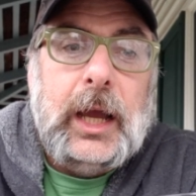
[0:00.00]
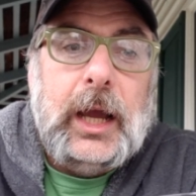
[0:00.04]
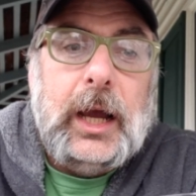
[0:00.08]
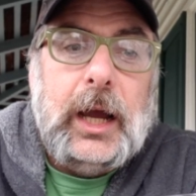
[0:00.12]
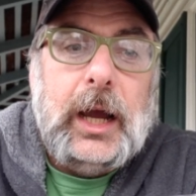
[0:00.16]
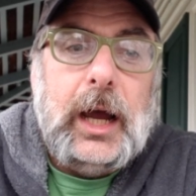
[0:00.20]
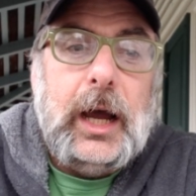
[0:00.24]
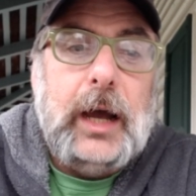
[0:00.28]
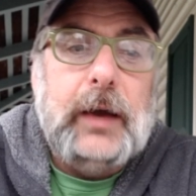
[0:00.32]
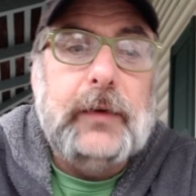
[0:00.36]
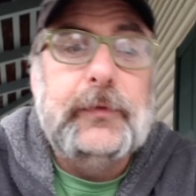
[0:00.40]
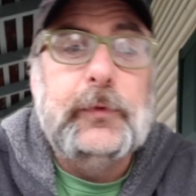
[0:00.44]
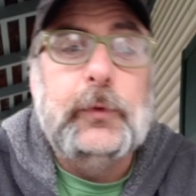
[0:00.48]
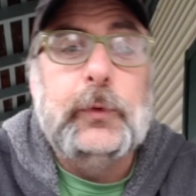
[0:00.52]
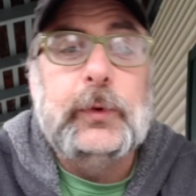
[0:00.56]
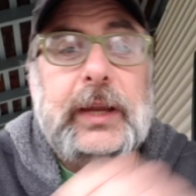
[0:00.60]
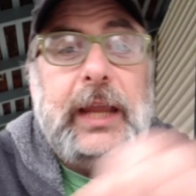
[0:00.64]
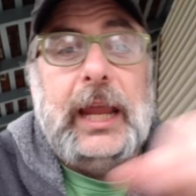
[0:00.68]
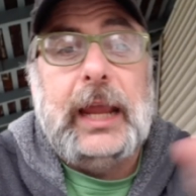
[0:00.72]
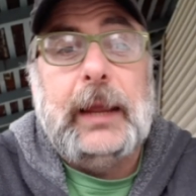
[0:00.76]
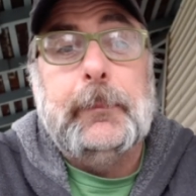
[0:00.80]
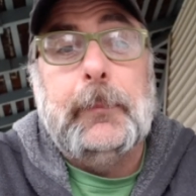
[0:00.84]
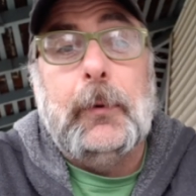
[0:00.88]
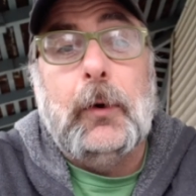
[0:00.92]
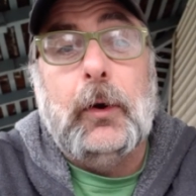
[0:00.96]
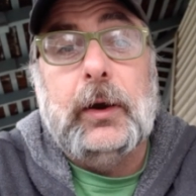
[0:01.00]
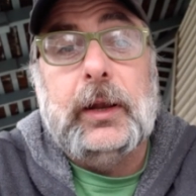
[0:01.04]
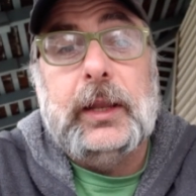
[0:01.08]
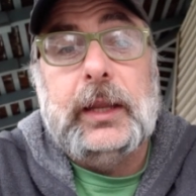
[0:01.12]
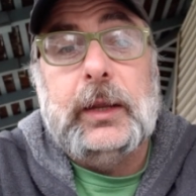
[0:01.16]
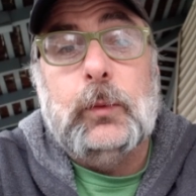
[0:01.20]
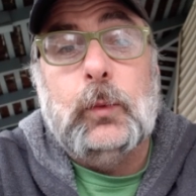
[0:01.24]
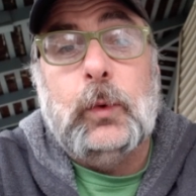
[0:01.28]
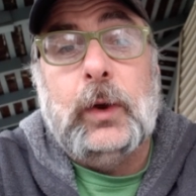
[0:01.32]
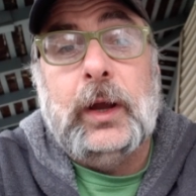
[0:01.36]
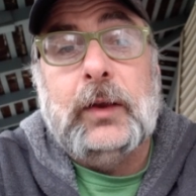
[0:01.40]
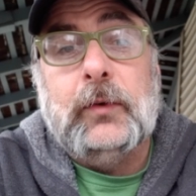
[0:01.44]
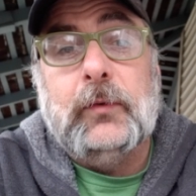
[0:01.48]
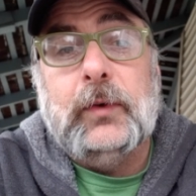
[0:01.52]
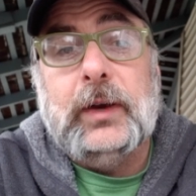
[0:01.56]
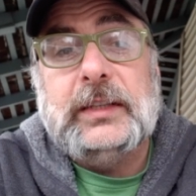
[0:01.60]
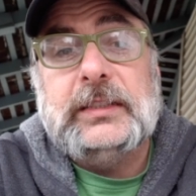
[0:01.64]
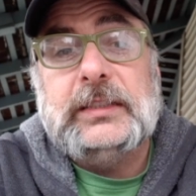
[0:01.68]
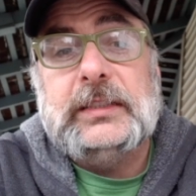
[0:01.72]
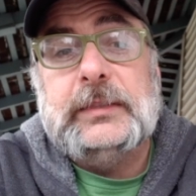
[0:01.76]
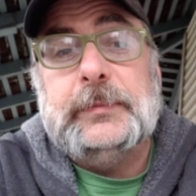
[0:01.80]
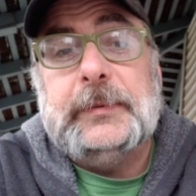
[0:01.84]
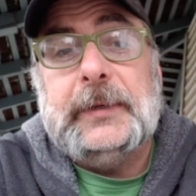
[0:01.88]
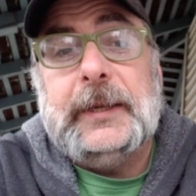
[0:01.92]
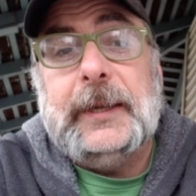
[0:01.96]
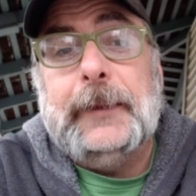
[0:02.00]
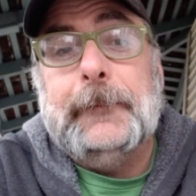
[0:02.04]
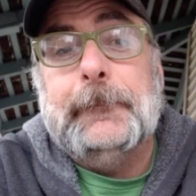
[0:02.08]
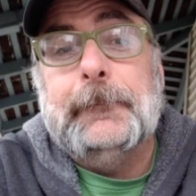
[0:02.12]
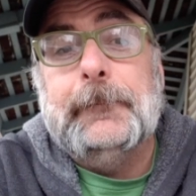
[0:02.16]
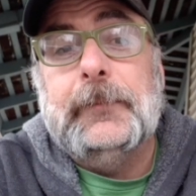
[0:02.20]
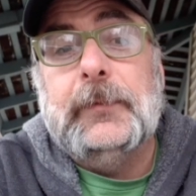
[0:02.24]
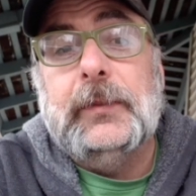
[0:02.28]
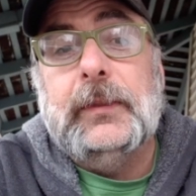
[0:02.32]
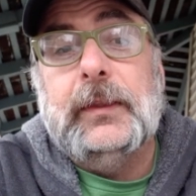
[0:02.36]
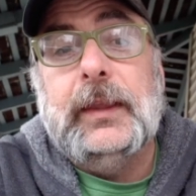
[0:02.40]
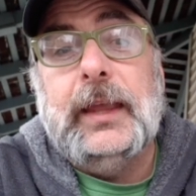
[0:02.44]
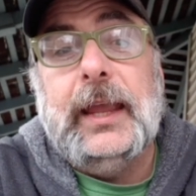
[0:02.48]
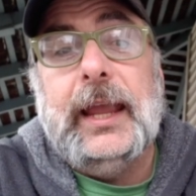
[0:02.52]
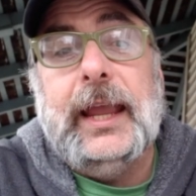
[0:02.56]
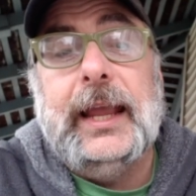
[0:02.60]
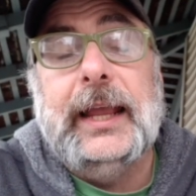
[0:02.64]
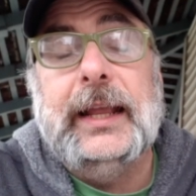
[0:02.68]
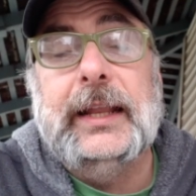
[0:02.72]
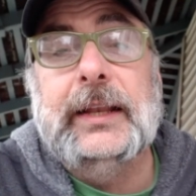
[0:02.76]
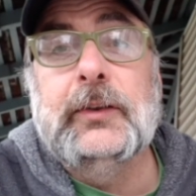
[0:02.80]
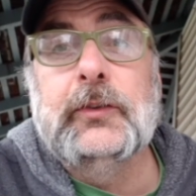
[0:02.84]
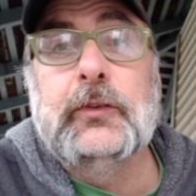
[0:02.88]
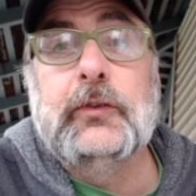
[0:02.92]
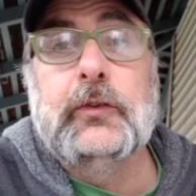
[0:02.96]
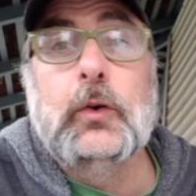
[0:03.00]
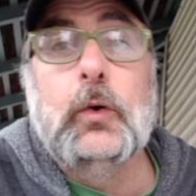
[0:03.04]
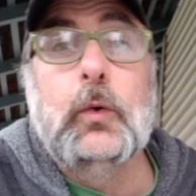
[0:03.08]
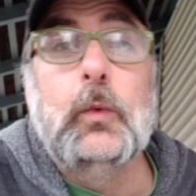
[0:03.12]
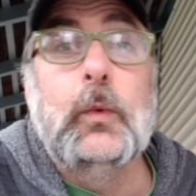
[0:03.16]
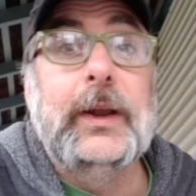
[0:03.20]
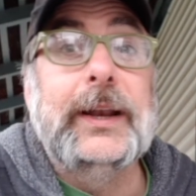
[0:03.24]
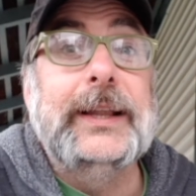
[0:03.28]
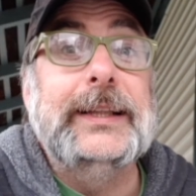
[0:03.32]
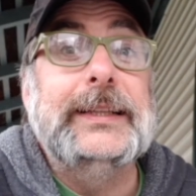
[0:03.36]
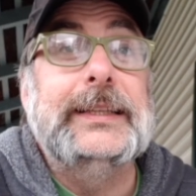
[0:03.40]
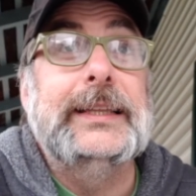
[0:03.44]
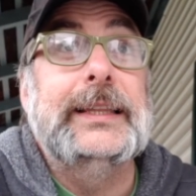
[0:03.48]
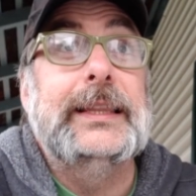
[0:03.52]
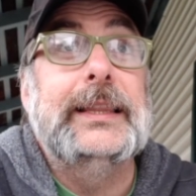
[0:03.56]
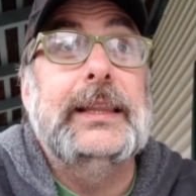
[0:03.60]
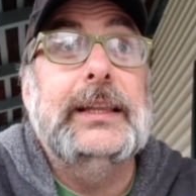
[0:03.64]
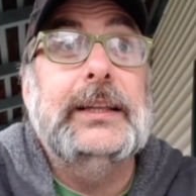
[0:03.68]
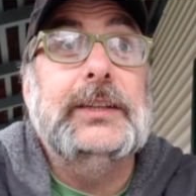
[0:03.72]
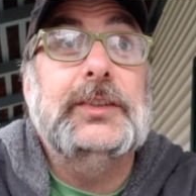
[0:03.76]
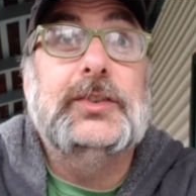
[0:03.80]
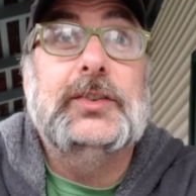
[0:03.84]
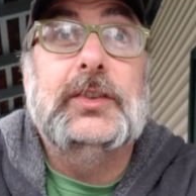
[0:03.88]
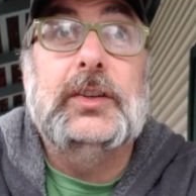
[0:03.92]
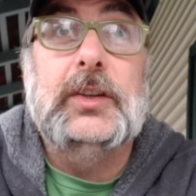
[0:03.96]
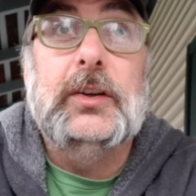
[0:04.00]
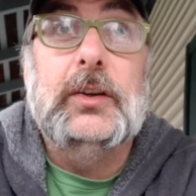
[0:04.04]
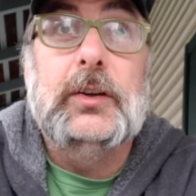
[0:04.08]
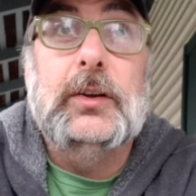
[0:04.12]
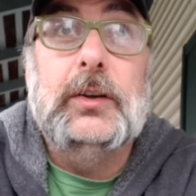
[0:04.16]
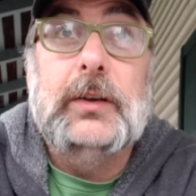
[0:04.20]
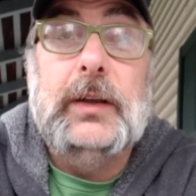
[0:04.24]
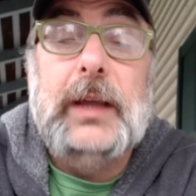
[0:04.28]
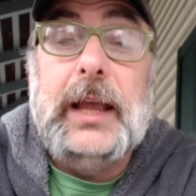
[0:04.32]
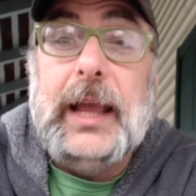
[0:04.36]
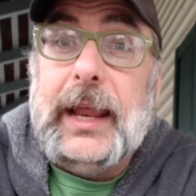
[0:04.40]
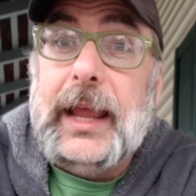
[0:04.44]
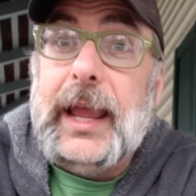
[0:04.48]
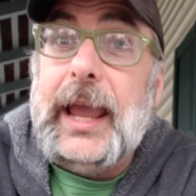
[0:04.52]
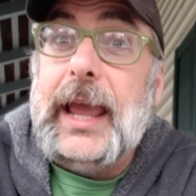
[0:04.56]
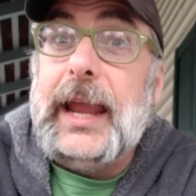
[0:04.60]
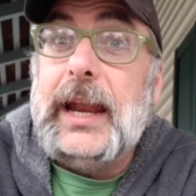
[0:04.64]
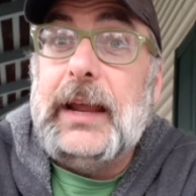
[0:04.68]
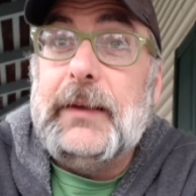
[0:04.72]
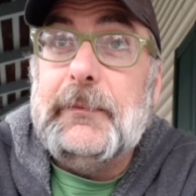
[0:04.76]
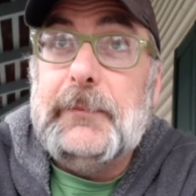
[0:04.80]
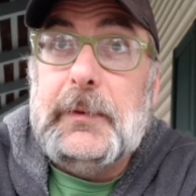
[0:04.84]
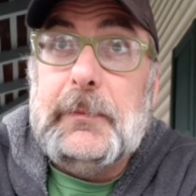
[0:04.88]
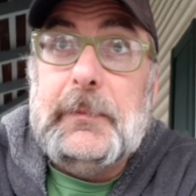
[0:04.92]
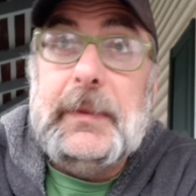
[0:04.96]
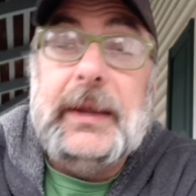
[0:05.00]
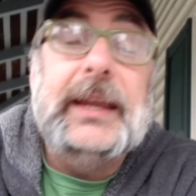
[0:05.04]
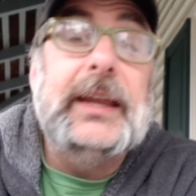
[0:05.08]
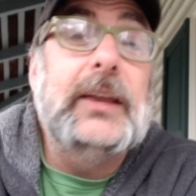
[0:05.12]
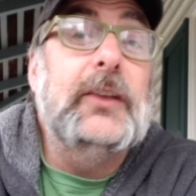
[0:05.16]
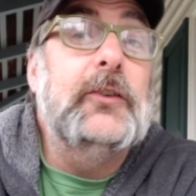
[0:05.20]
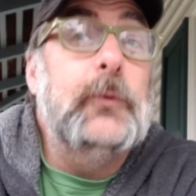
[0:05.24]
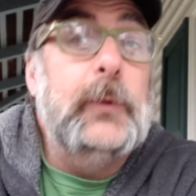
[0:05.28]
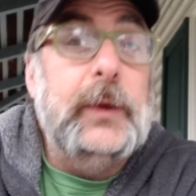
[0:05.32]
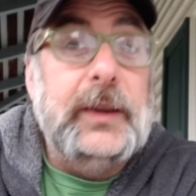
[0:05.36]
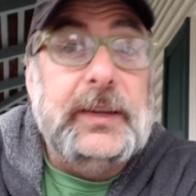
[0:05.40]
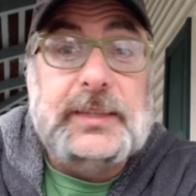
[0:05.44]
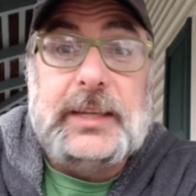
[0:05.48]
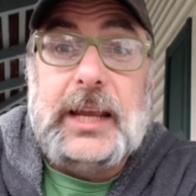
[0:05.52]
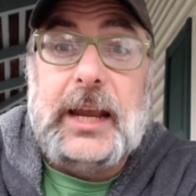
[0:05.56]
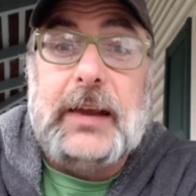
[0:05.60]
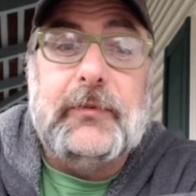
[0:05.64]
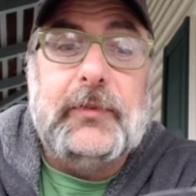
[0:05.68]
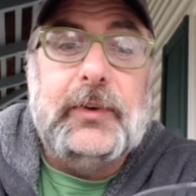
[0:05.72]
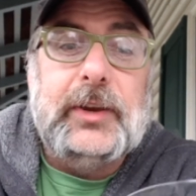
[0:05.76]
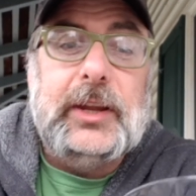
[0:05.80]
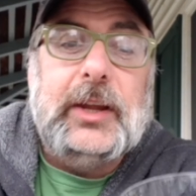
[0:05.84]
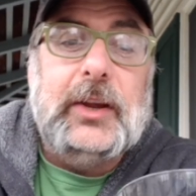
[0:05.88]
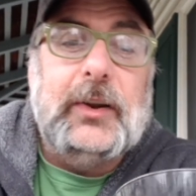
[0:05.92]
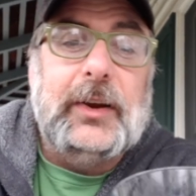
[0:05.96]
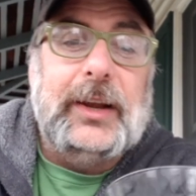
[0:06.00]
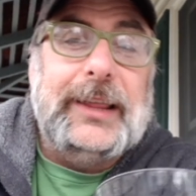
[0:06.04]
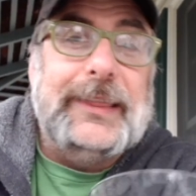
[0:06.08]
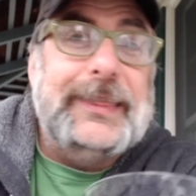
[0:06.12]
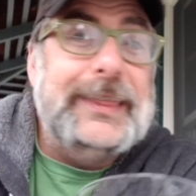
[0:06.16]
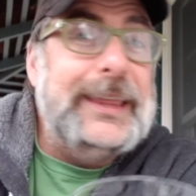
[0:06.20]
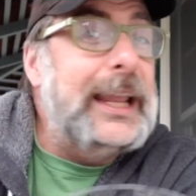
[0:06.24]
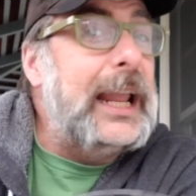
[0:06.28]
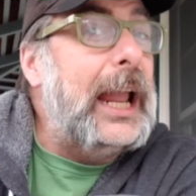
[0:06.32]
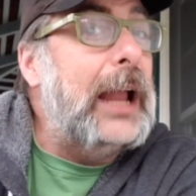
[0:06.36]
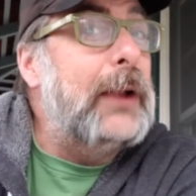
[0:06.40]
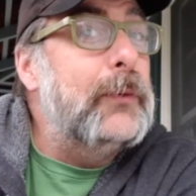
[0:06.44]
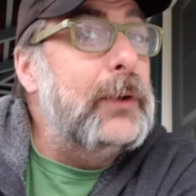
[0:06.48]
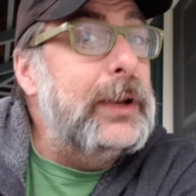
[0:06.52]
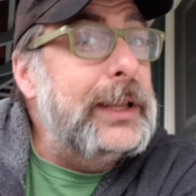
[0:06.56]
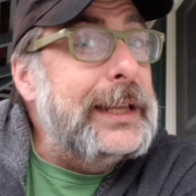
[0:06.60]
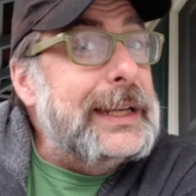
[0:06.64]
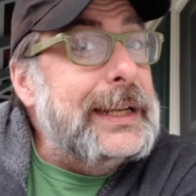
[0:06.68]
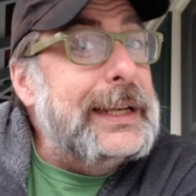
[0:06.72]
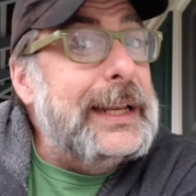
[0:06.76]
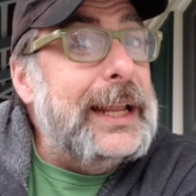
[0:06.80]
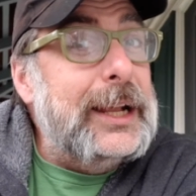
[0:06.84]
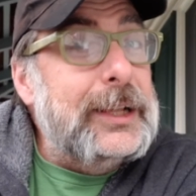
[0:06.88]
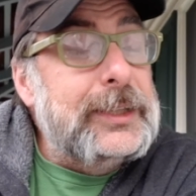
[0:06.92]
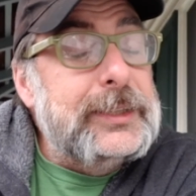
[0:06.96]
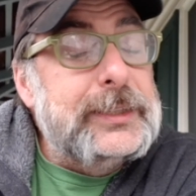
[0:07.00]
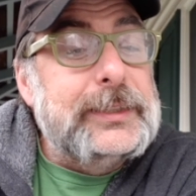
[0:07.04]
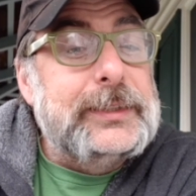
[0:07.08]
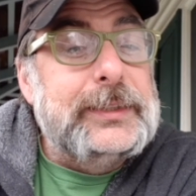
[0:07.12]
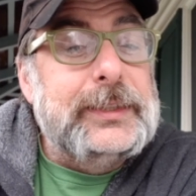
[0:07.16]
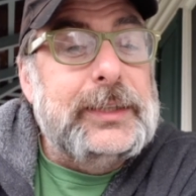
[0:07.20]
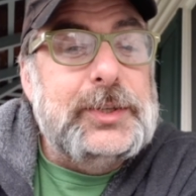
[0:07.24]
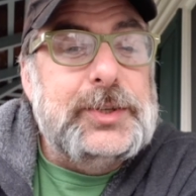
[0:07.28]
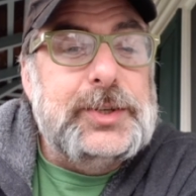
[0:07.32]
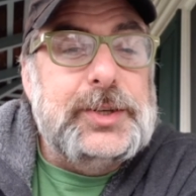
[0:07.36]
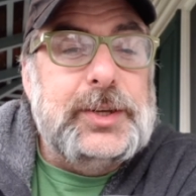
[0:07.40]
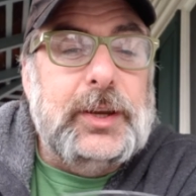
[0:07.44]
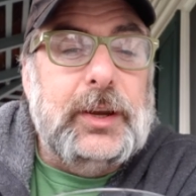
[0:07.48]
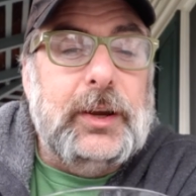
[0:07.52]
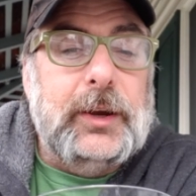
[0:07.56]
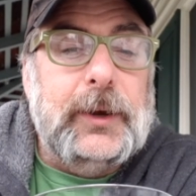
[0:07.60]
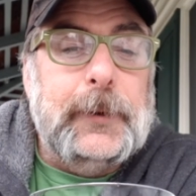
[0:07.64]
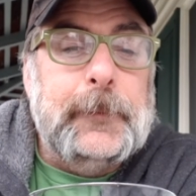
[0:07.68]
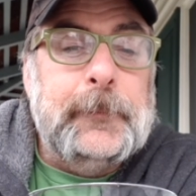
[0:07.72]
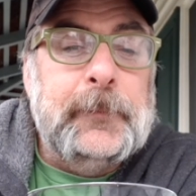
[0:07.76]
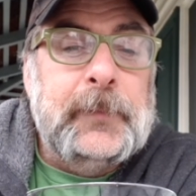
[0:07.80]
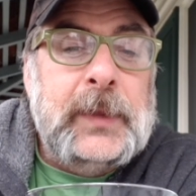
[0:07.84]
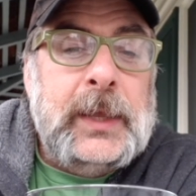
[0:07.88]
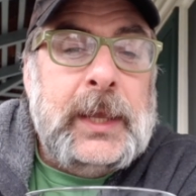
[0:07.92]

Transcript: uh, fruitcake barley wine recipe. And so what I did this year, and I've been making tweaks every year, and I think I really nailed it this year.